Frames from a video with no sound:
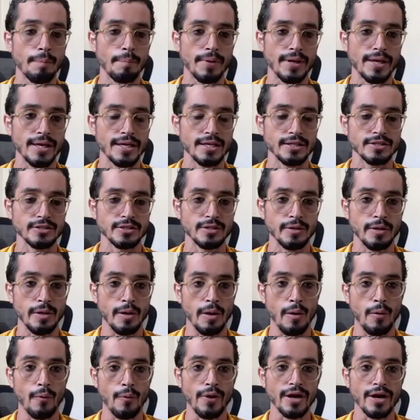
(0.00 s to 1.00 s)
place
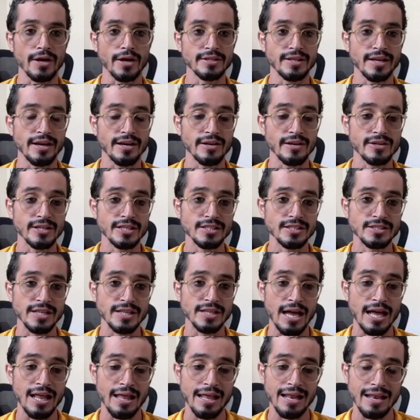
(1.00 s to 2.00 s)
where there is
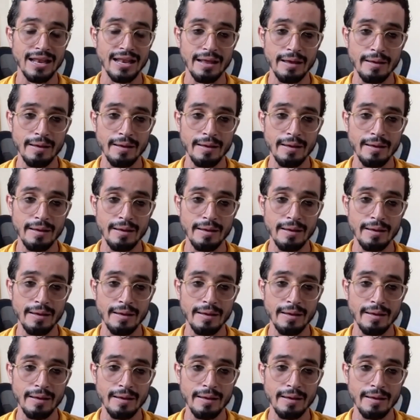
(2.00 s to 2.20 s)
a